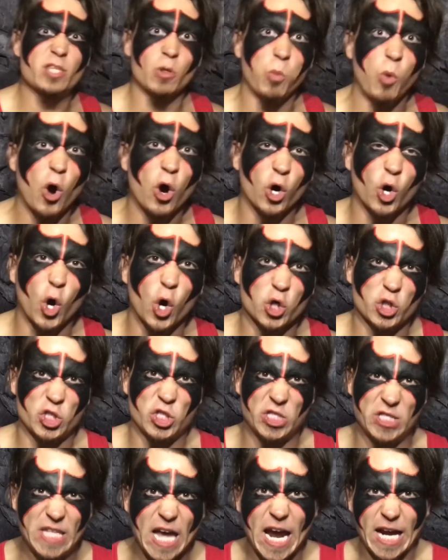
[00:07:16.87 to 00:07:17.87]
Warhorse
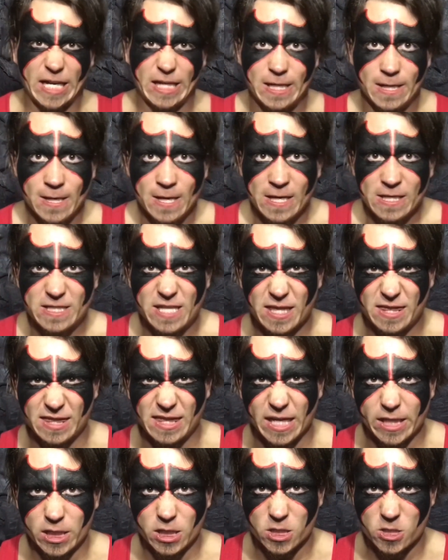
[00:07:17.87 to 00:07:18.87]
sick to
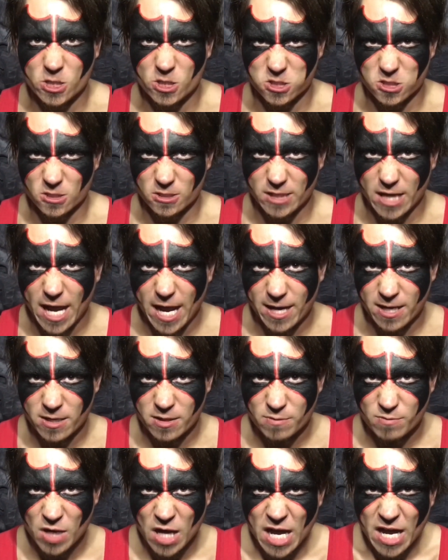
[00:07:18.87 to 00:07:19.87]
think of your
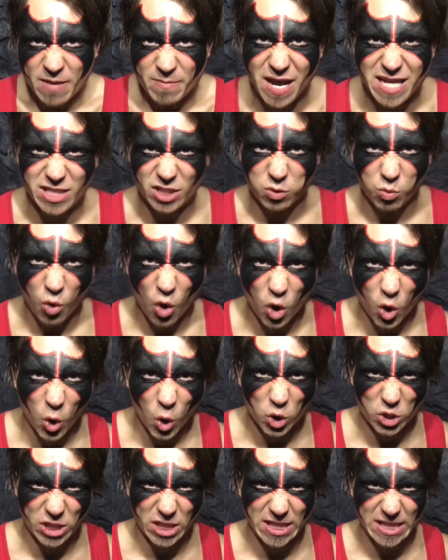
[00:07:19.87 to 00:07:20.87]
name. Makes the
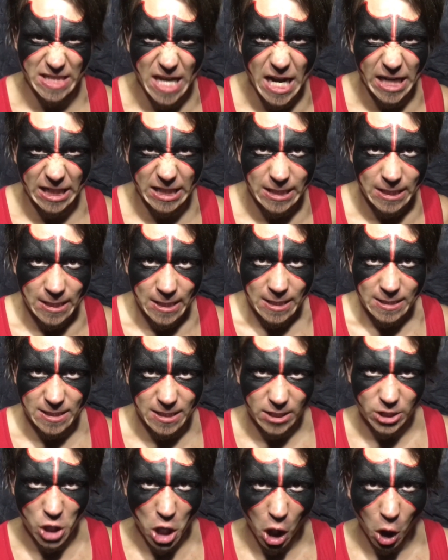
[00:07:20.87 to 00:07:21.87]
Warhorse sick to
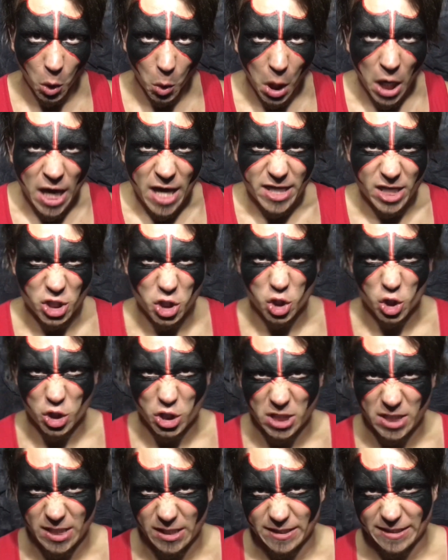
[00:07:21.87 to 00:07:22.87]
know that you're
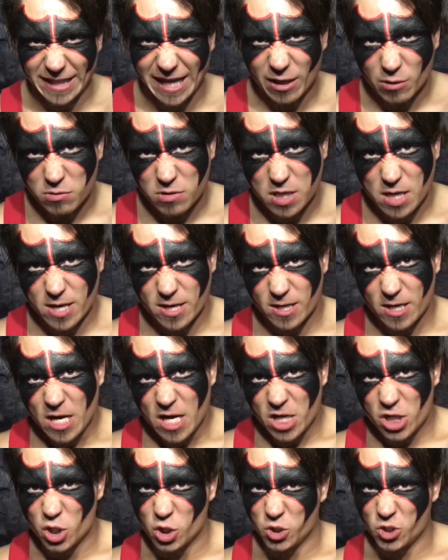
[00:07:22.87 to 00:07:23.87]
still out there.
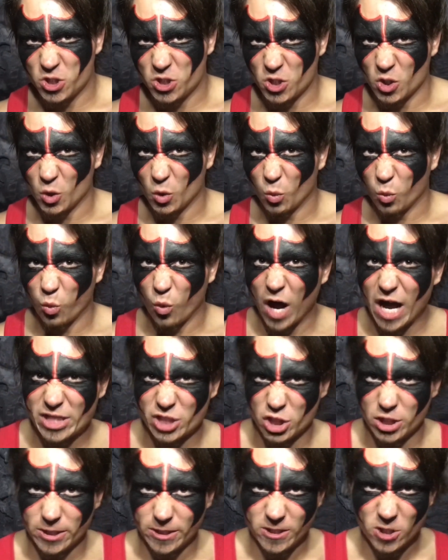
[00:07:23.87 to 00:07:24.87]
You're still
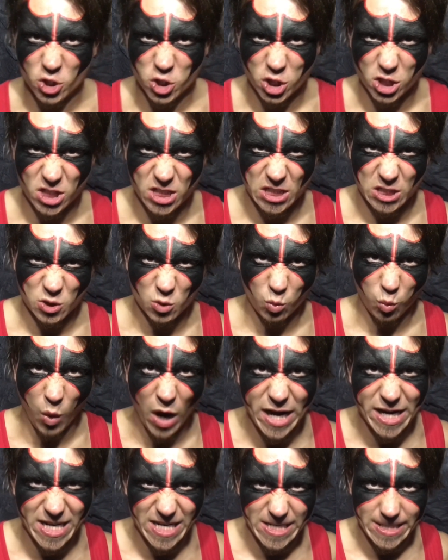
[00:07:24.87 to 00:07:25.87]
watching. You're still
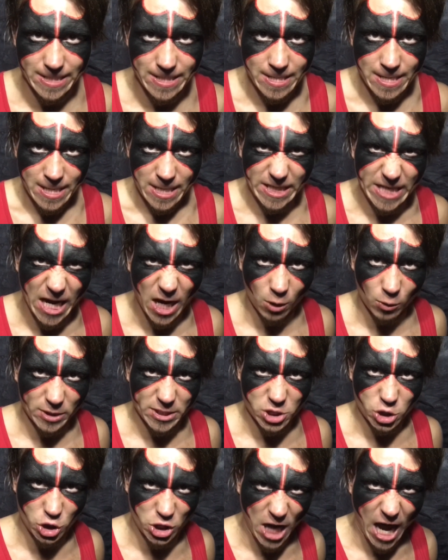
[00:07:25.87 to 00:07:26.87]
waiting. Gary
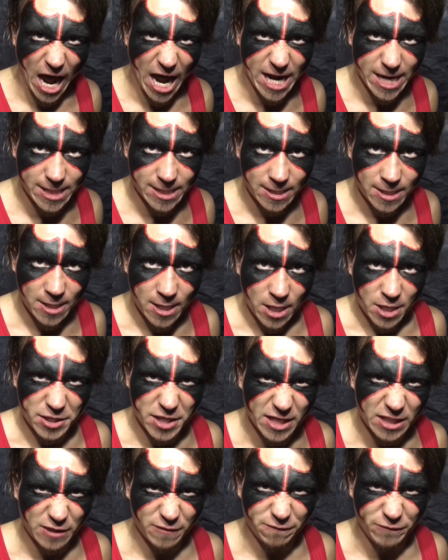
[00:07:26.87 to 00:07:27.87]
J,
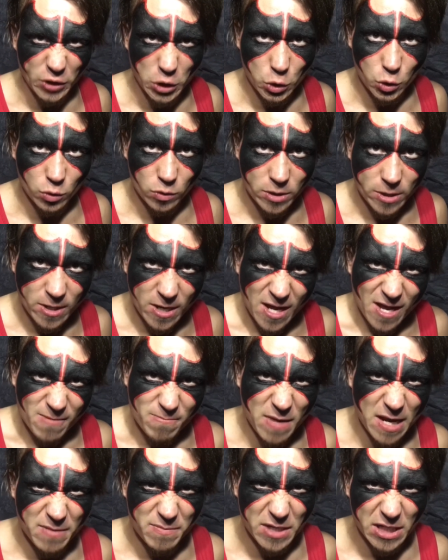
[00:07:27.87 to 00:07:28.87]
this feud
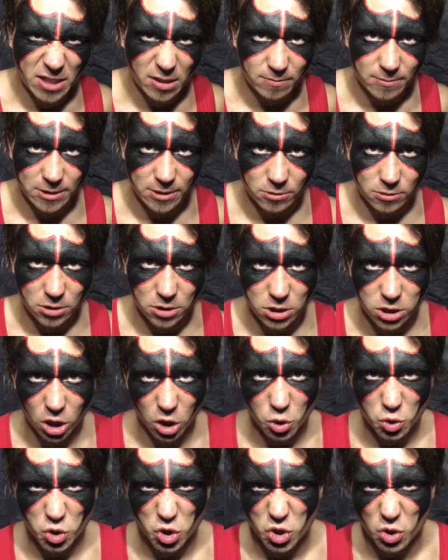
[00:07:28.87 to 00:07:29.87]
may be coming to a
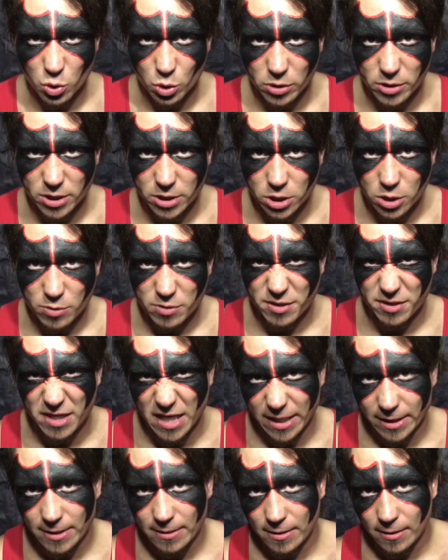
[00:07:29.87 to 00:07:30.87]
close sooner than you
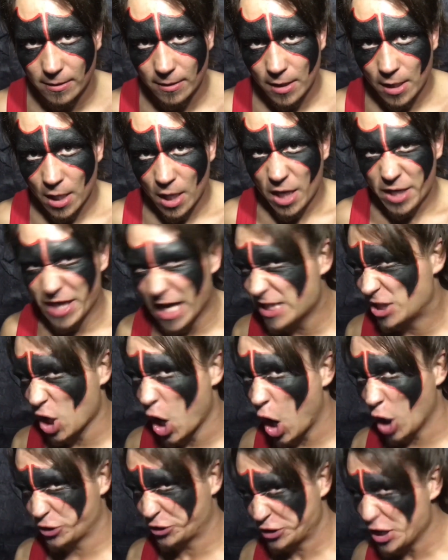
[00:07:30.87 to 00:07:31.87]
think. This
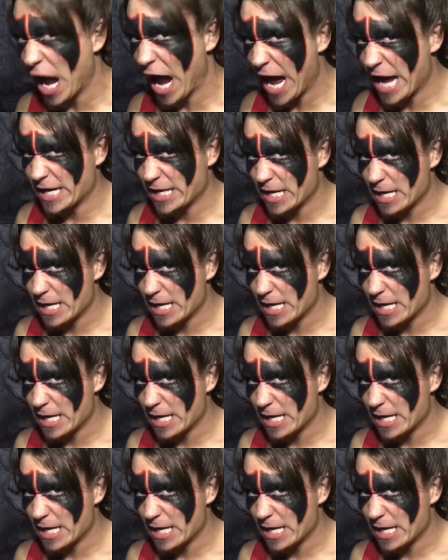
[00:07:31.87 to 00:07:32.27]
whole thing